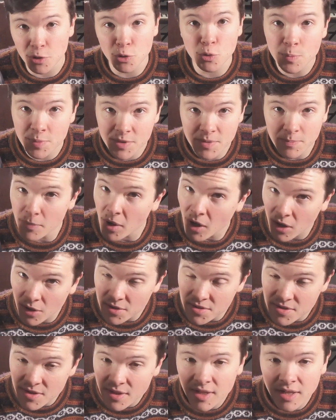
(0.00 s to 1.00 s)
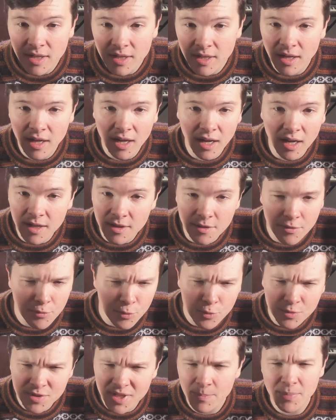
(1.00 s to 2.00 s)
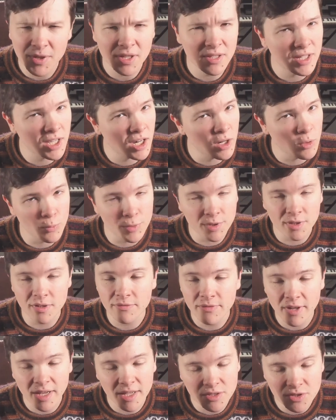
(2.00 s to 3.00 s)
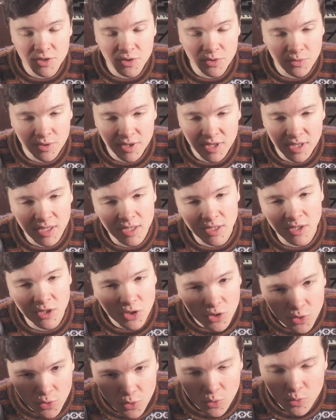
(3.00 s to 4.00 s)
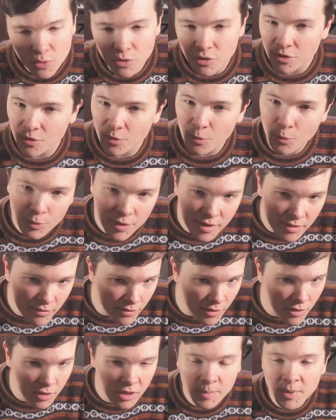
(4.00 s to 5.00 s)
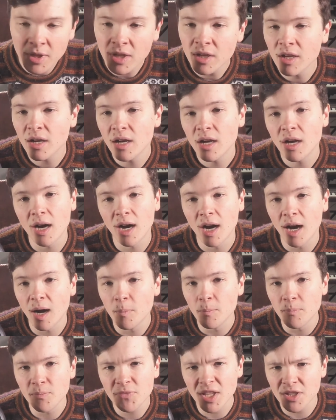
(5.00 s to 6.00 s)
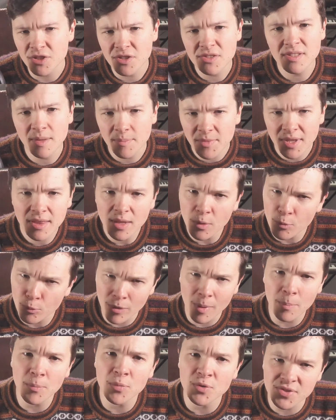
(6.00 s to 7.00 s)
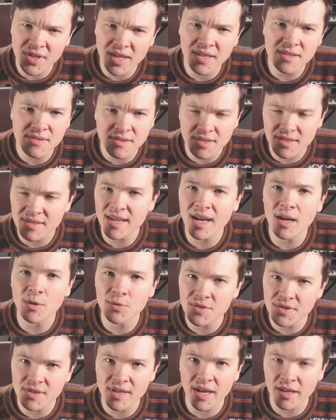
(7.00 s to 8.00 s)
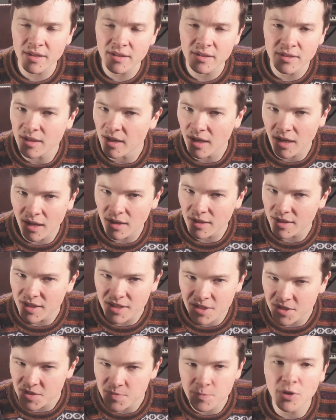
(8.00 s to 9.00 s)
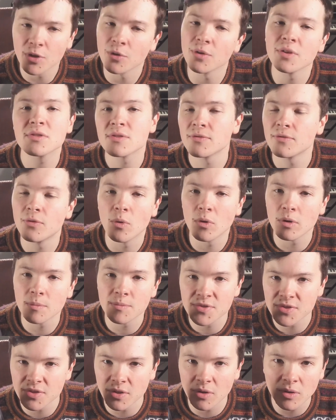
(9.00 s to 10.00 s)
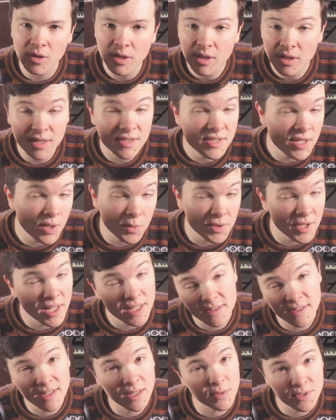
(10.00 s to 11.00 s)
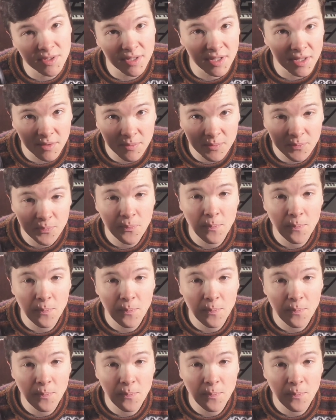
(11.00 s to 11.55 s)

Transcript: looped part through typically a really fine-tuned EQ, good reverb, and just something that represents the sound set in its purest form. So let's hear what that sounds like.